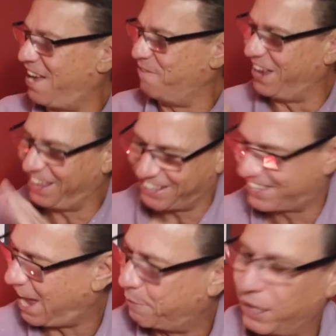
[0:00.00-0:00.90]
time, man.
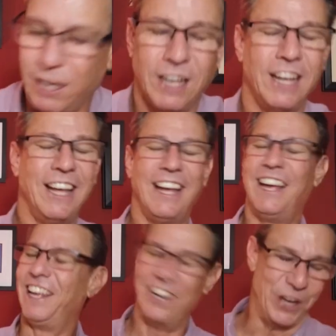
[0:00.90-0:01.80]
Stop it.
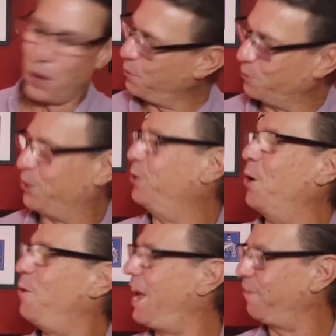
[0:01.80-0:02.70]
No, you
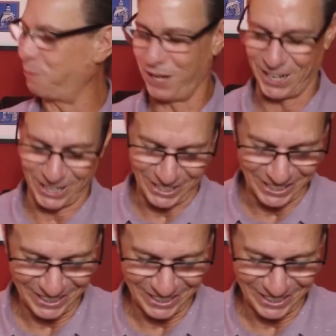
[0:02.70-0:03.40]
don't have to be here.